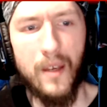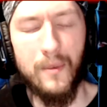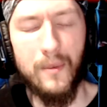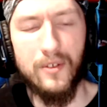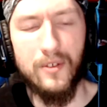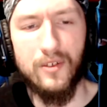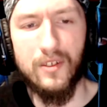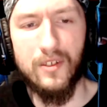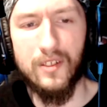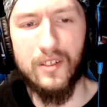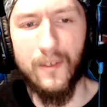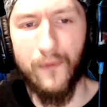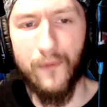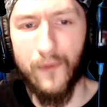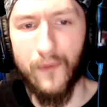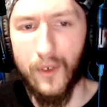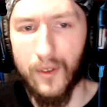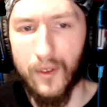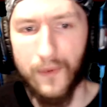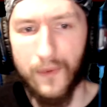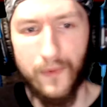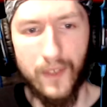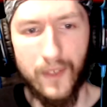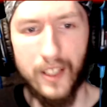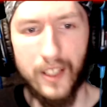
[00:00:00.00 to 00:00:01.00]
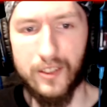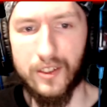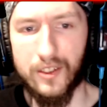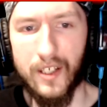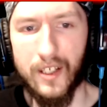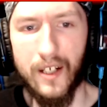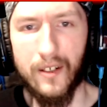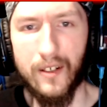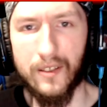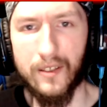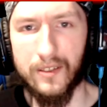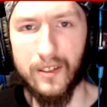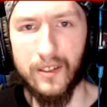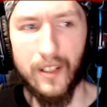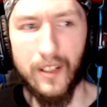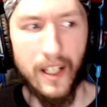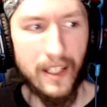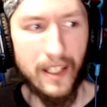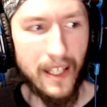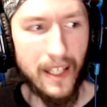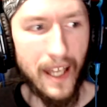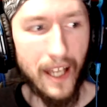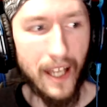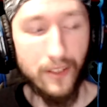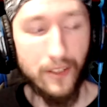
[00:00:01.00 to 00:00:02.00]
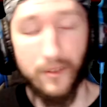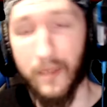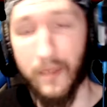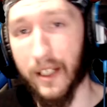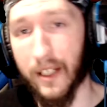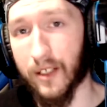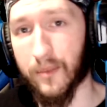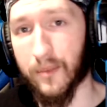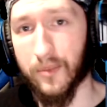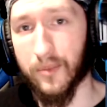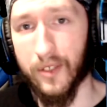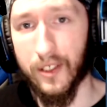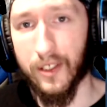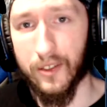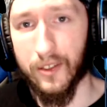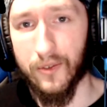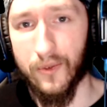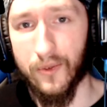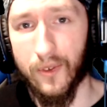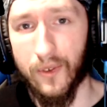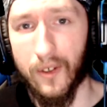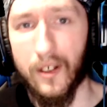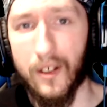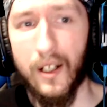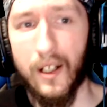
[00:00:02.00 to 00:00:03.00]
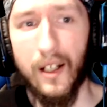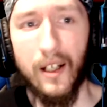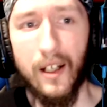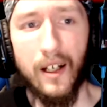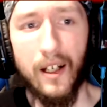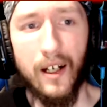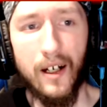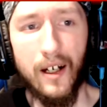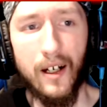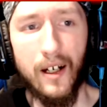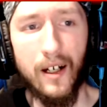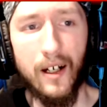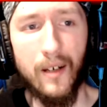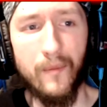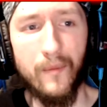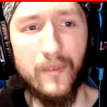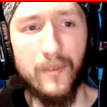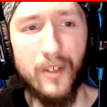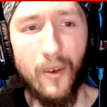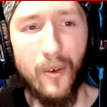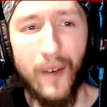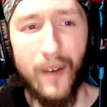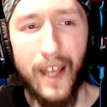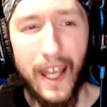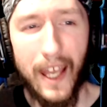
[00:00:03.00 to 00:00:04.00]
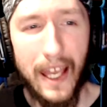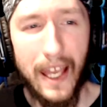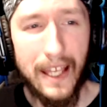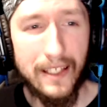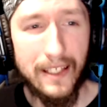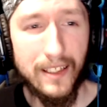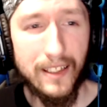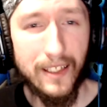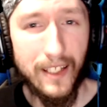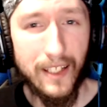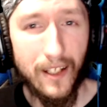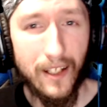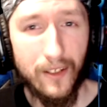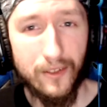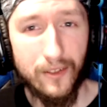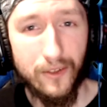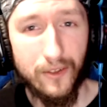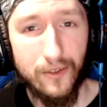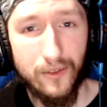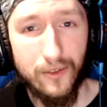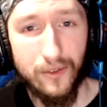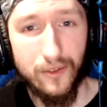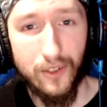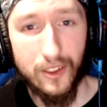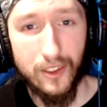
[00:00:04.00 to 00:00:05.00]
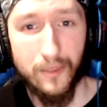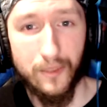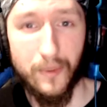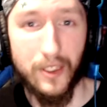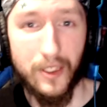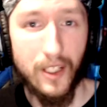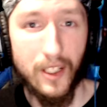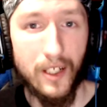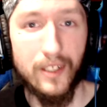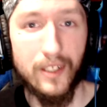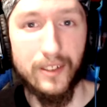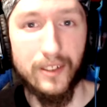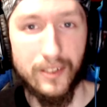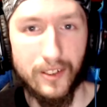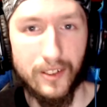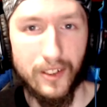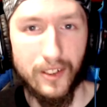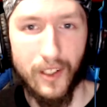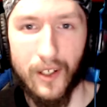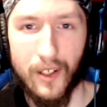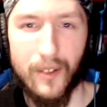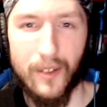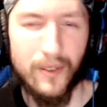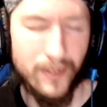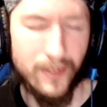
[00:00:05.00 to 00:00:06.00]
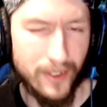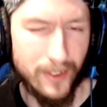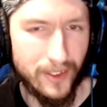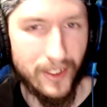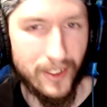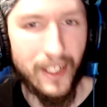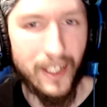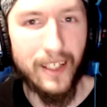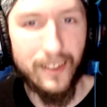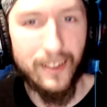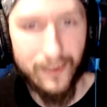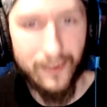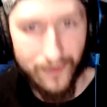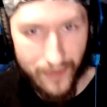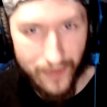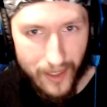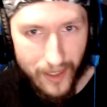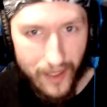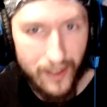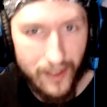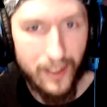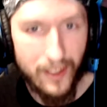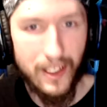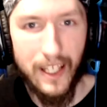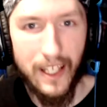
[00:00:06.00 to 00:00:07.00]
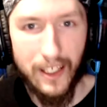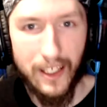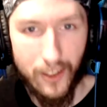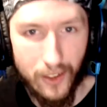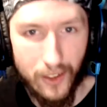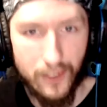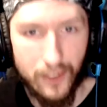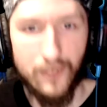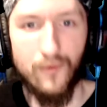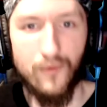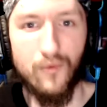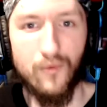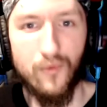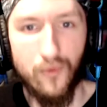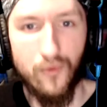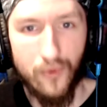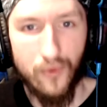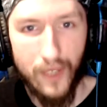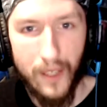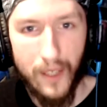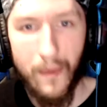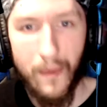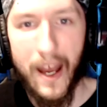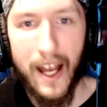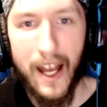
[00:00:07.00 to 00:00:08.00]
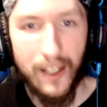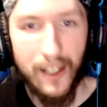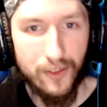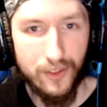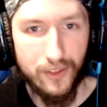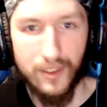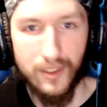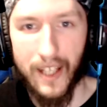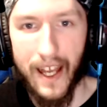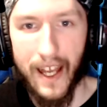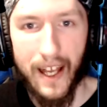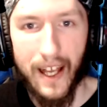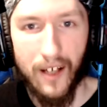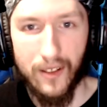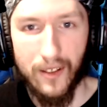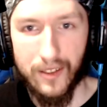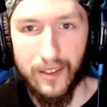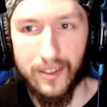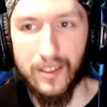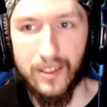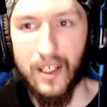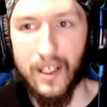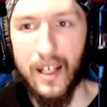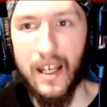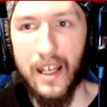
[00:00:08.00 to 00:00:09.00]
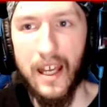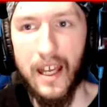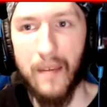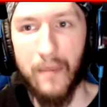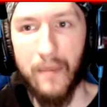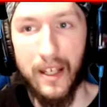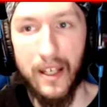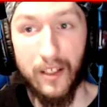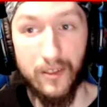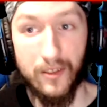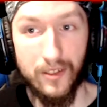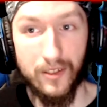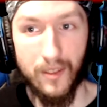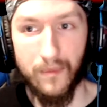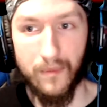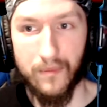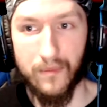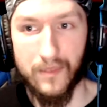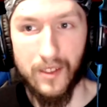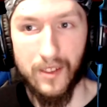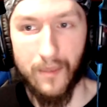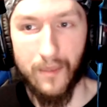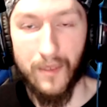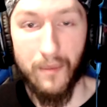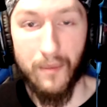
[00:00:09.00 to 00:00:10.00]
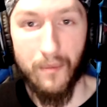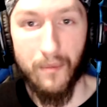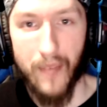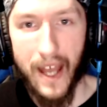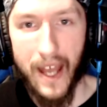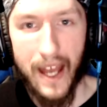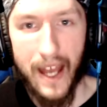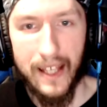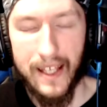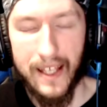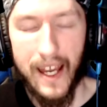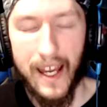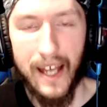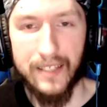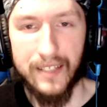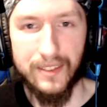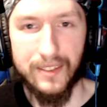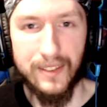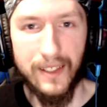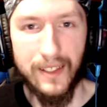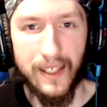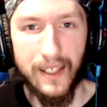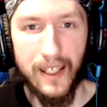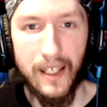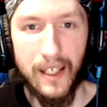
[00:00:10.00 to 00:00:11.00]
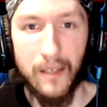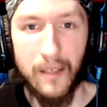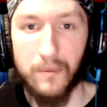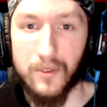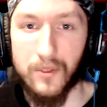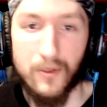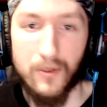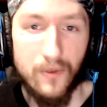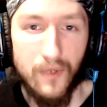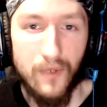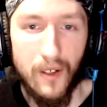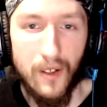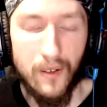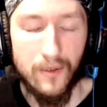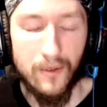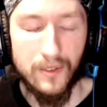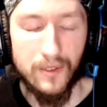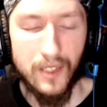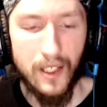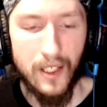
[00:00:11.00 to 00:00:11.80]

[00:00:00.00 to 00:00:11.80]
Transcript: she's a full-fledged character, and they actually make her pretty cool. Um, don't hate the character just because, you know? It's like they could reimagine Alice and make her some something badass in the games. Who knows?